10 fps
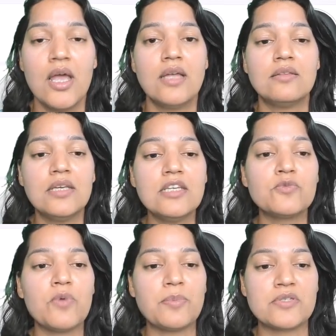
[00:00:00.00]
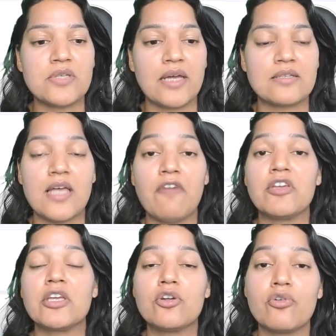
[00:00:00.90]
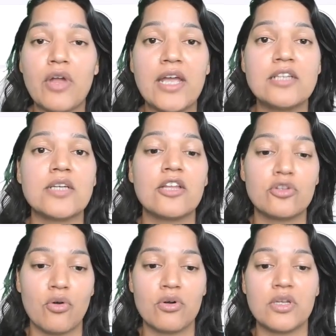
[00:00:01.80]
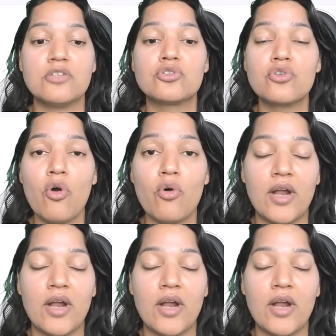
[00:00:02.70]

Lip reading: these websites have a great authority score.